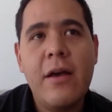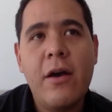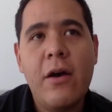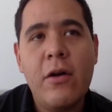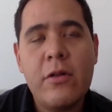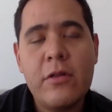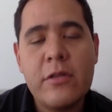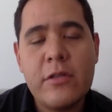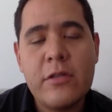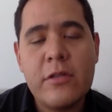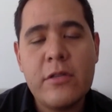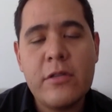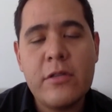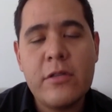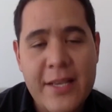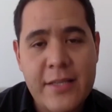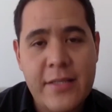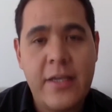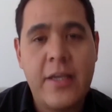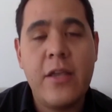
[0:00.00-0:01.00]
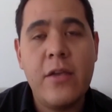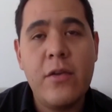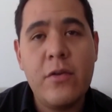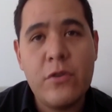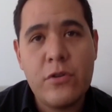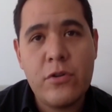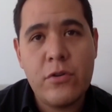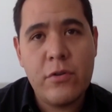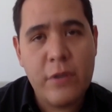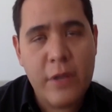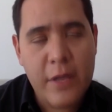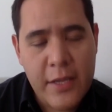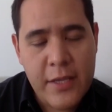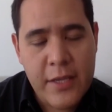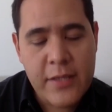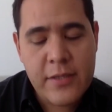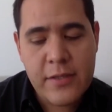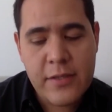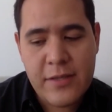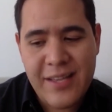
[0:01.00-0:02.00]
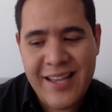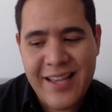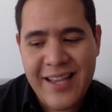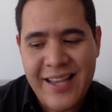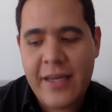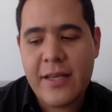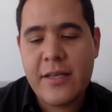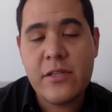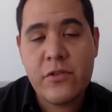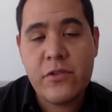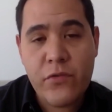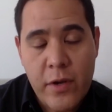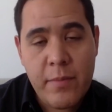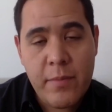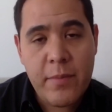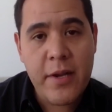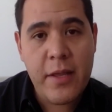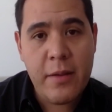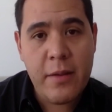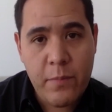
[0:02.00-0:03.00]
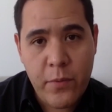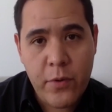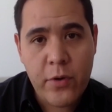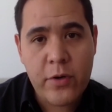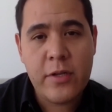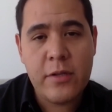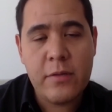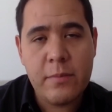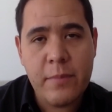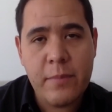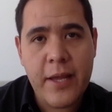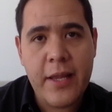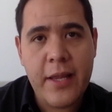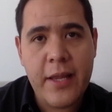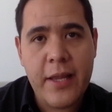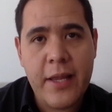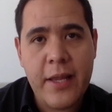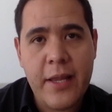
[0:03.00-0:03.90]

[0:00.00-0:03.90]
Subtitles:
also execution is an extremely important value.